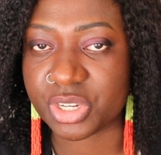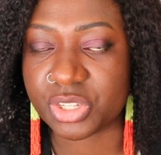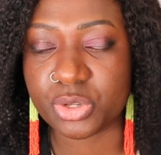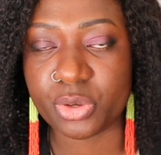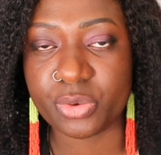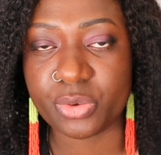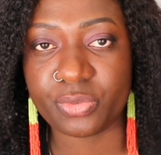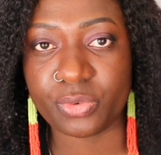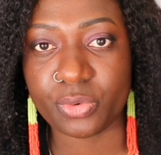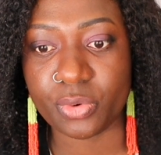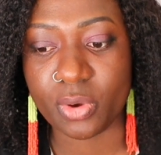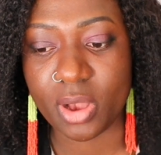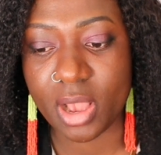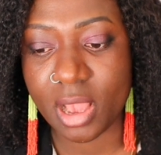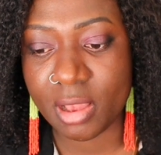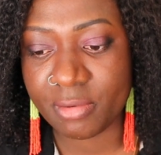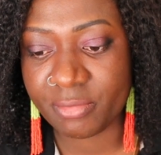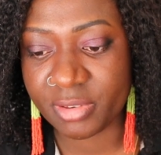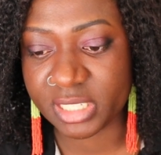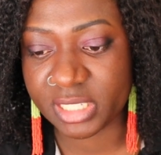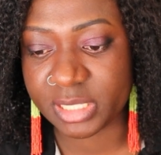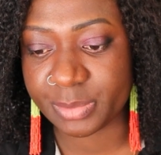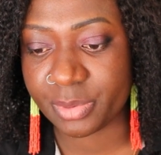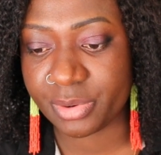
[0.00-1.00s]
So if you
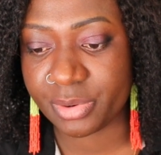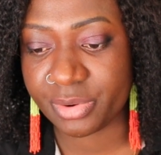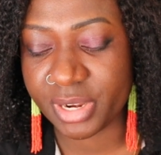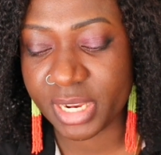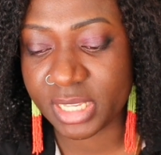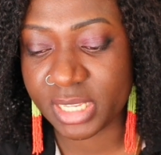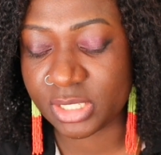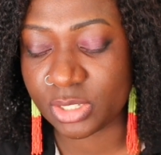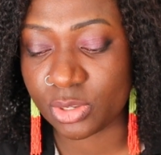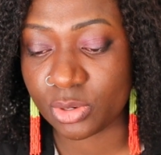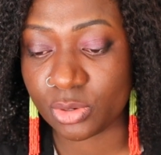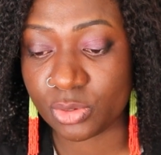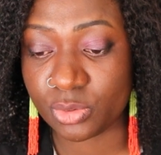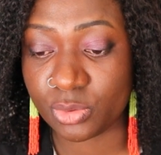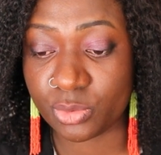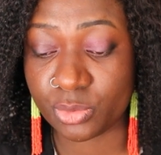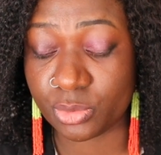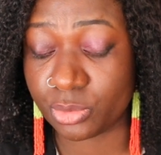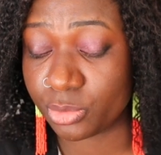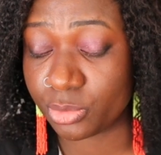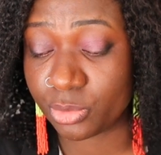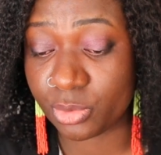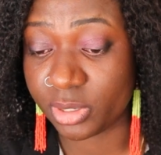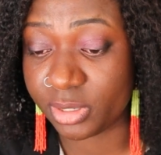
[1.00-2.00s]
have experience or
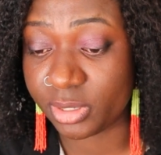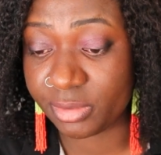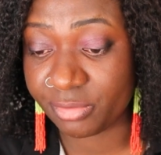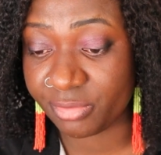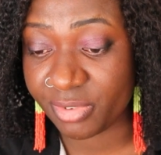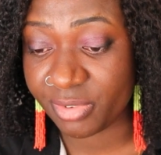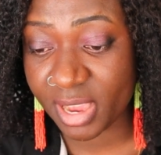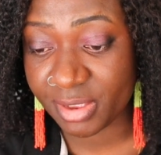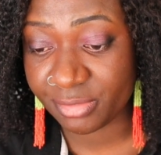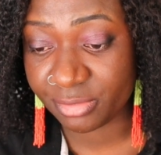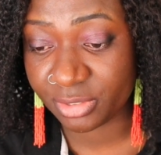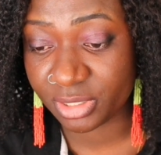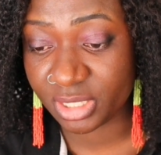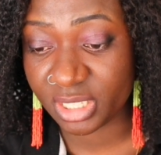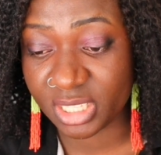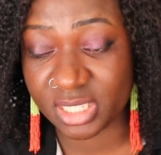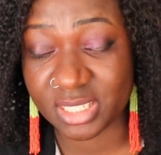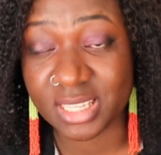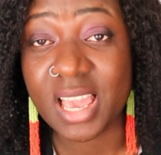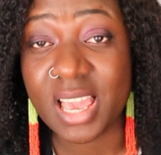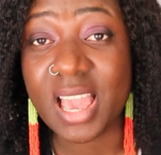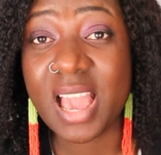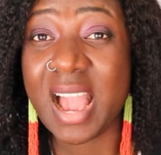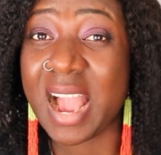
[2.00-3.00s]
you qualify for
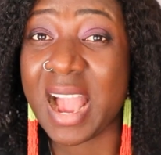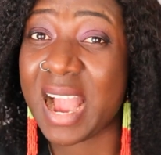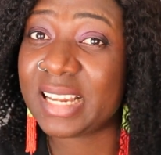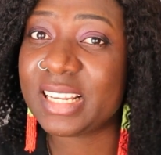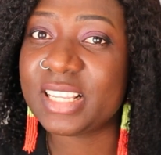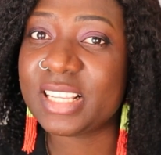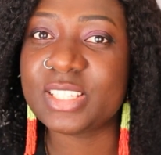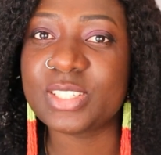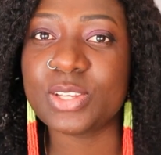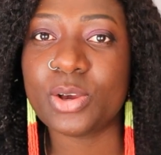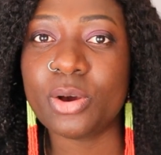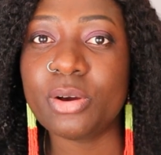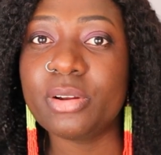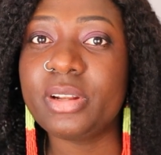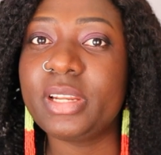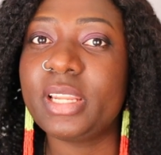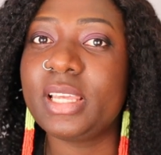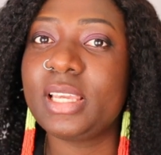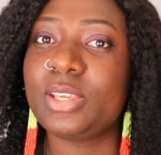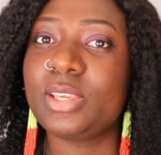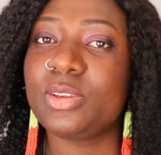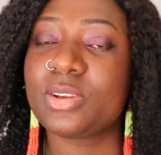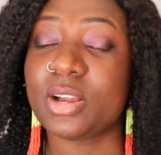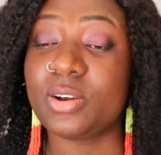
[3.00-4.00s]
this, and
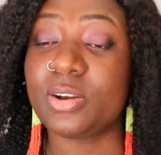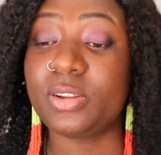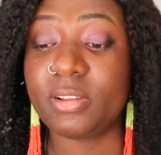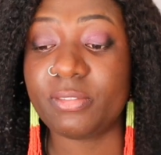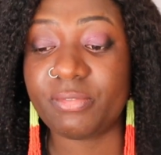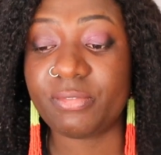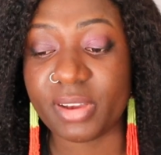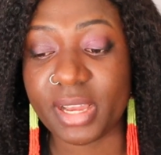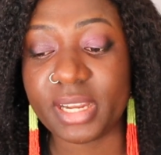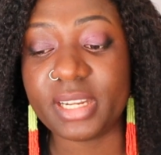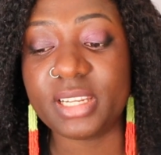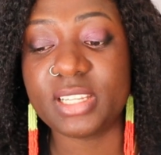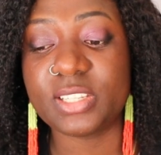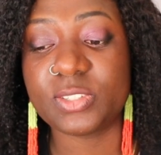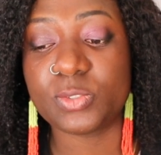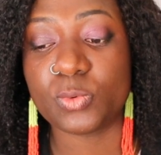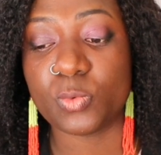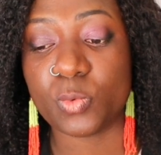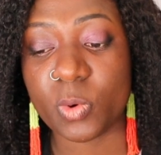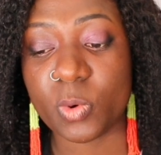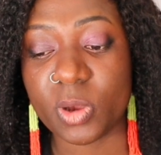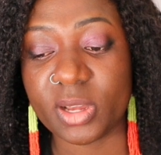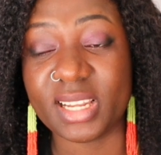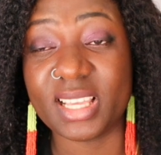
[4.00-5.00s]
you can only find this
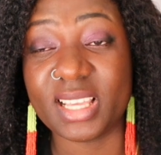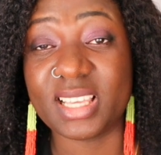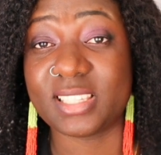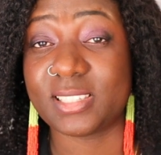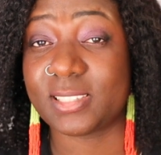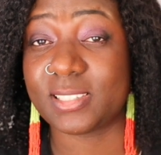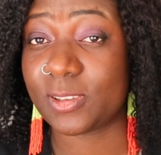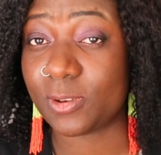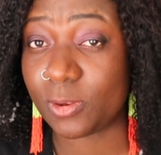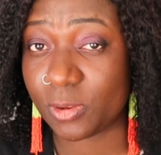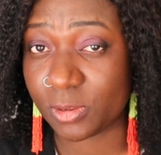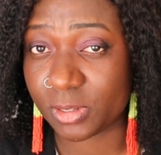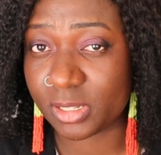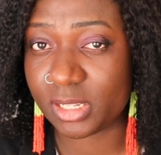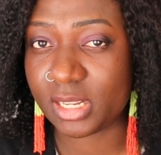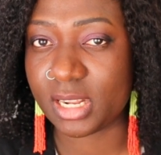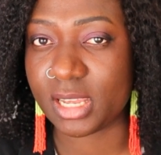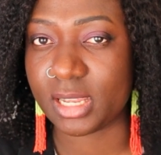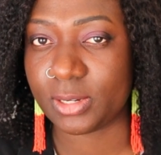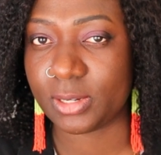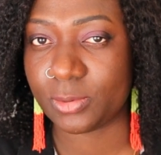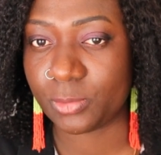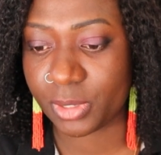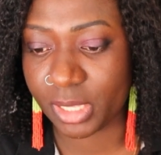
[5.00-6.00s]
one in Scotland.